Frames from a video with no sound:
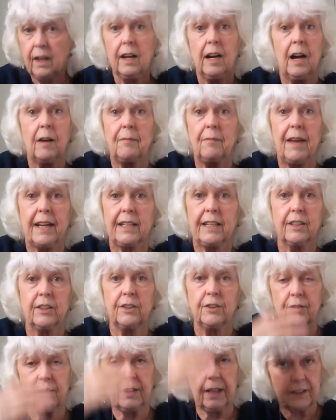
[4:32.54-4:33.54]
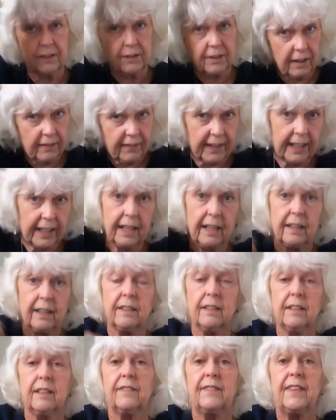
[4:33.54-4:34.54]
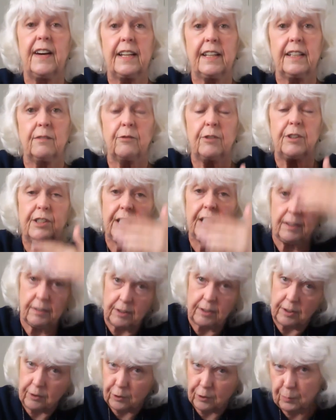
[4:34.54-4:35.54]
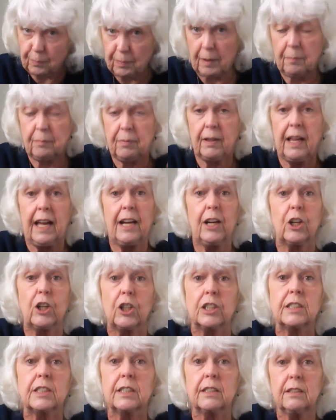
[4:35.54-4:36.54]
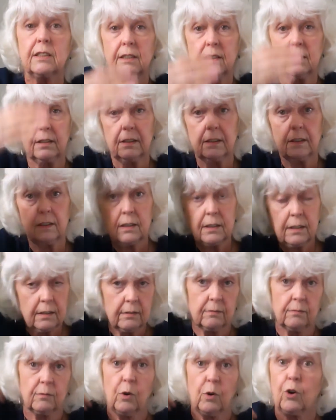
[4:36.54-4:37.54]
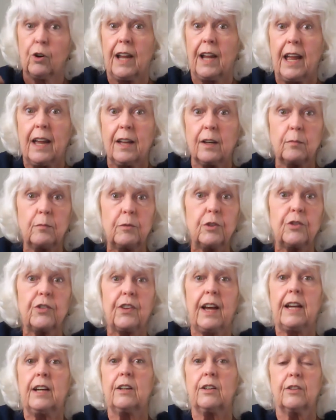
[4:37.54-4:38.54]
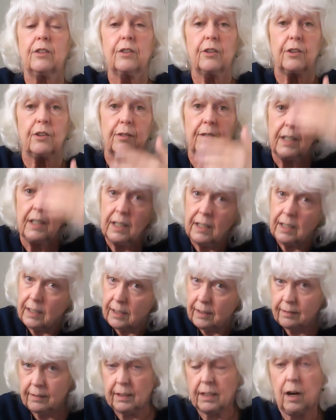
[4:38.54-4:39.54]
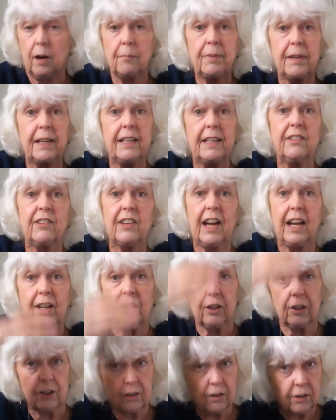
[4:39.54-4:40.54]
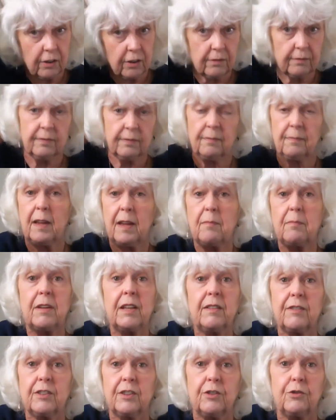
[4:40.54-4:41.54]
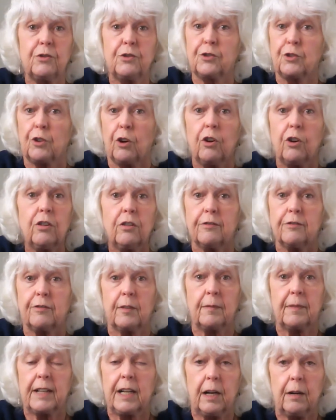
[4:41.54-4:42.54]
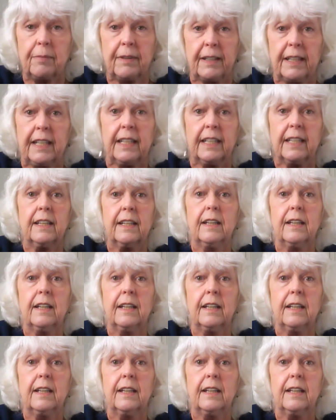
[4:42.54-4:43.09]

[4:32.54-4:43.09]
I'm not going to do that stuff again. If I can reach out to those people I hurt, or animals I hurt, or companies I hurt, or maybe even you stole from a company,